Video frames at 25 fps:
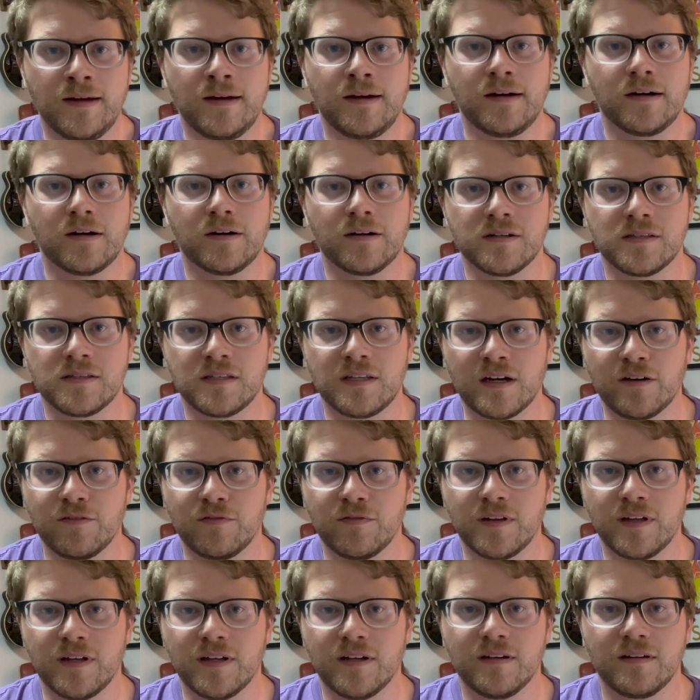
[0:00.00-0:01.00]
or stuff
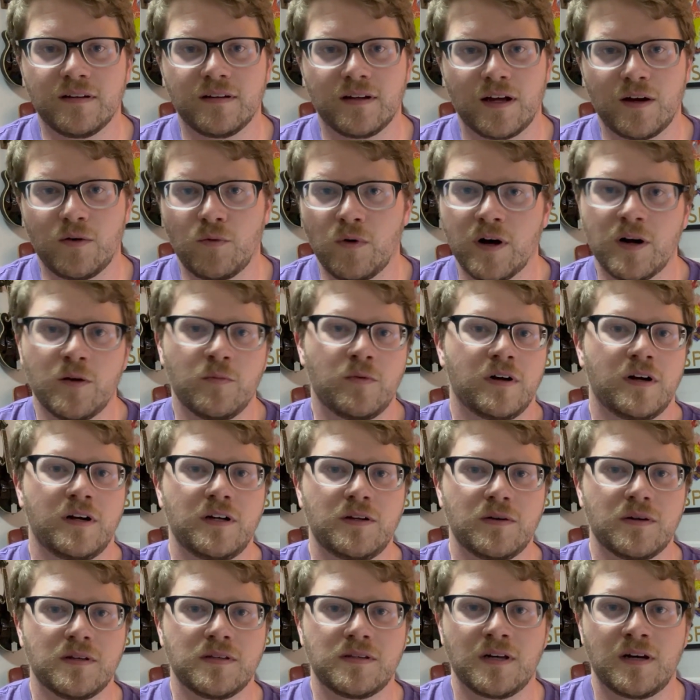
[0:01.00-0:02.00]
that I want to put
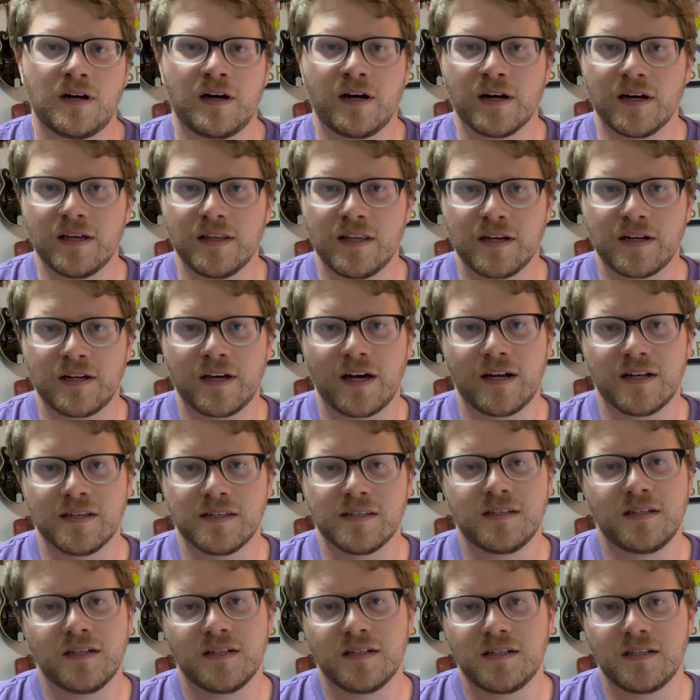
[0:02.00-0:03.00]
into a song, and then kind of
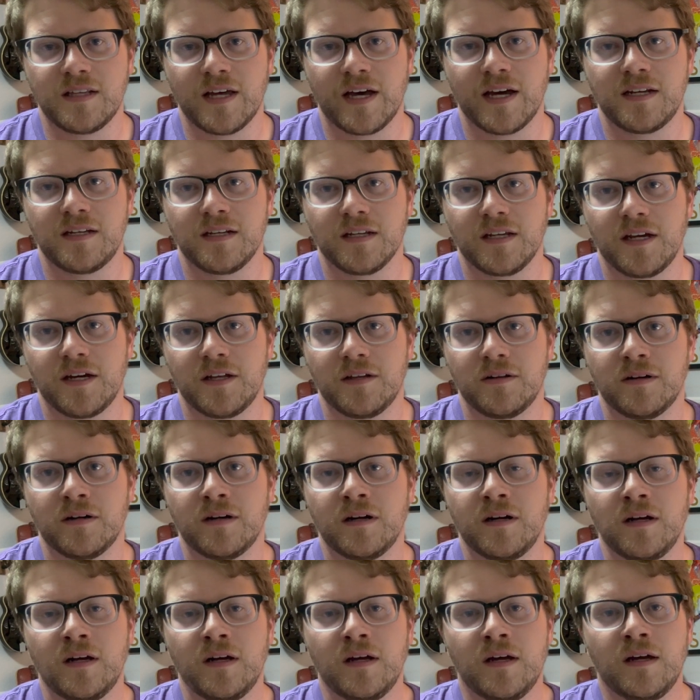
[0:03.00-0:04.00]
stitch that
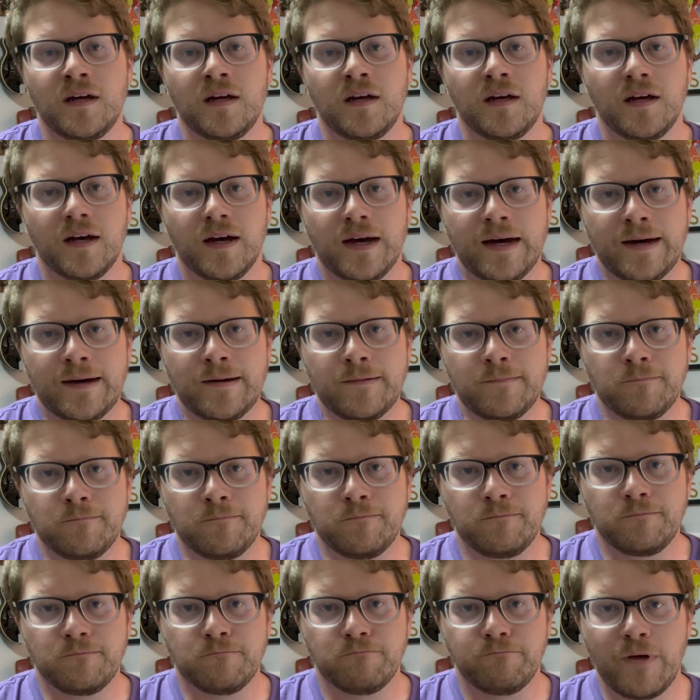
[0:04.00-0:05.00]
together.
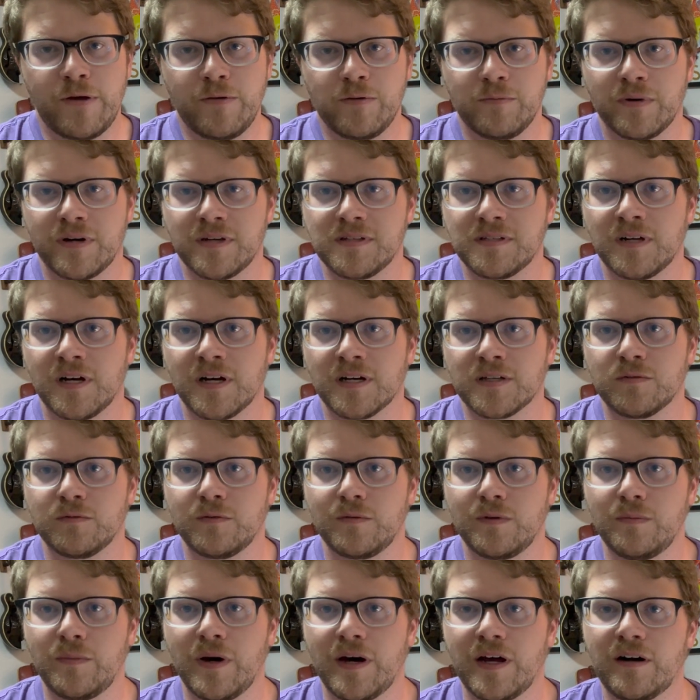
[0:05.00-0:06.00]
Maybe my songs would
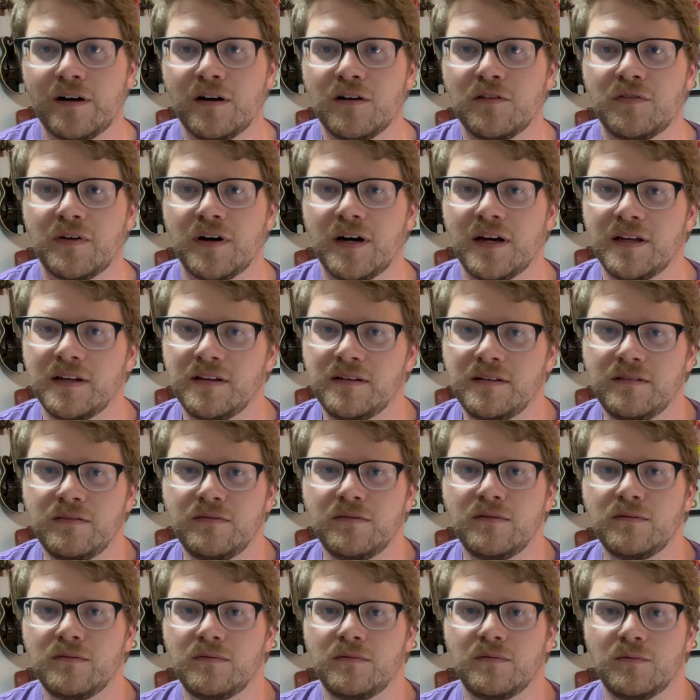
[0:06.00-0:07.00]
be better if I
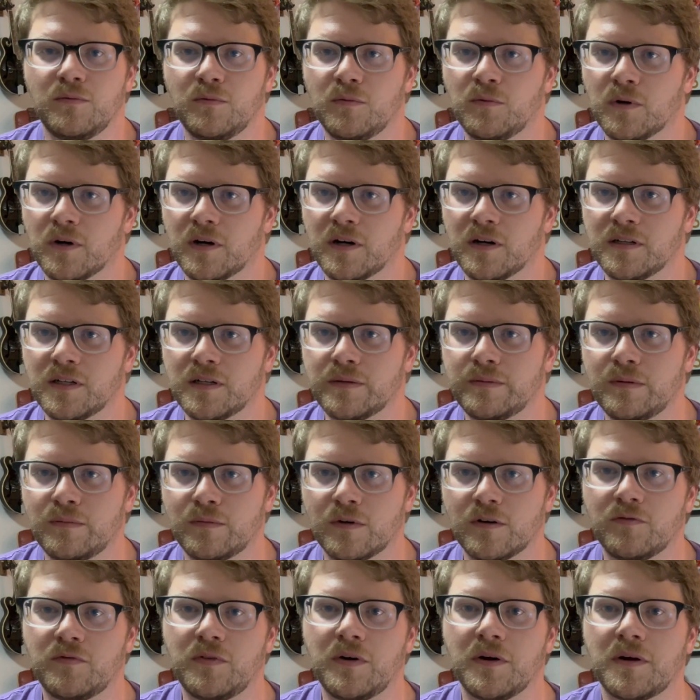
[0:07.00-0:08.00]
were a little bit
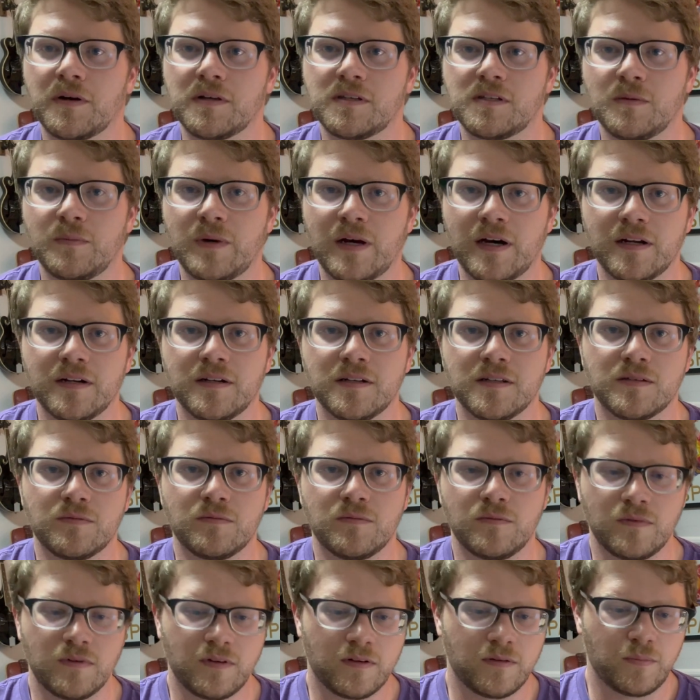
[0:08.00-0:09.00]
more focused about just
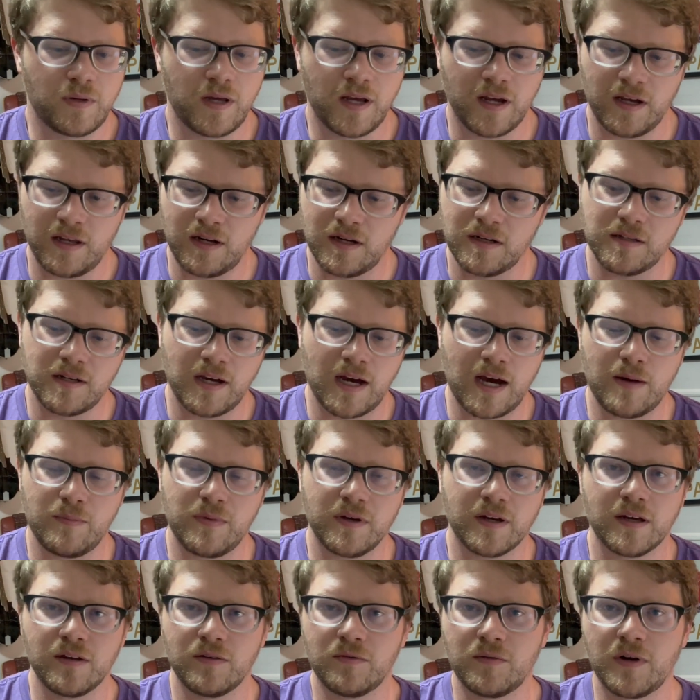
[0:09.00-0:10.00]
picking a
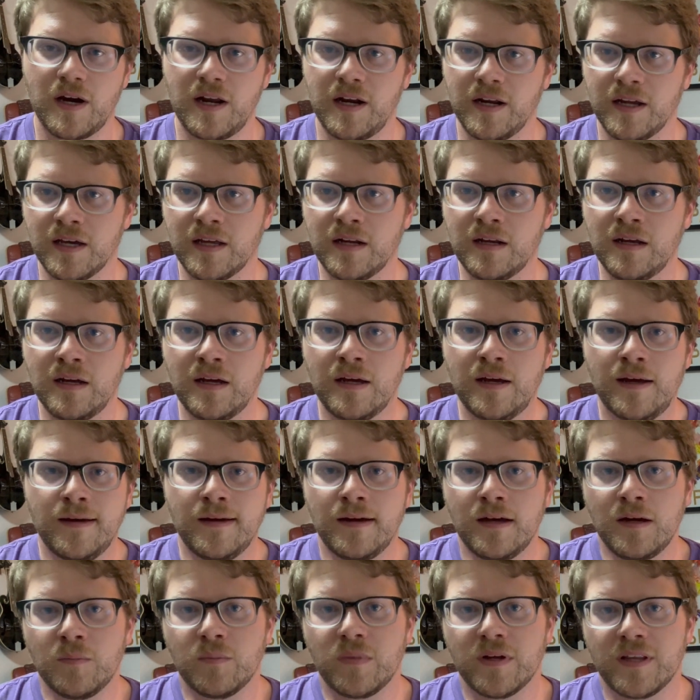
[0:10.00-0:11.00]
topic and writing it,
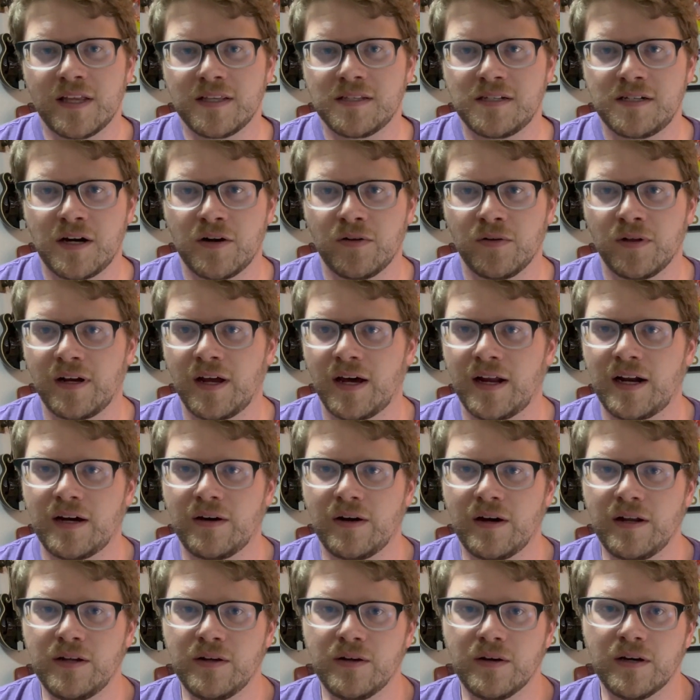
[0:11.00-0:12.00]
but that's generally not how
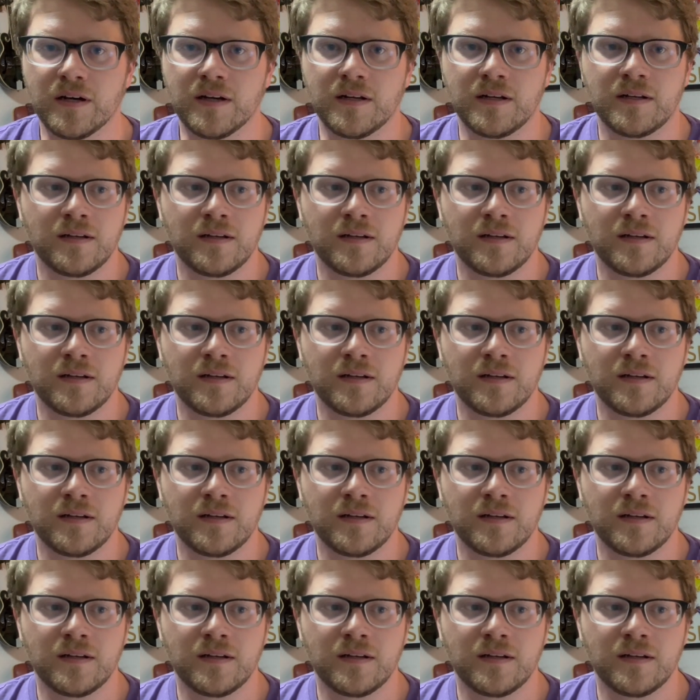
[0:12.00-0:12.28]
I do it.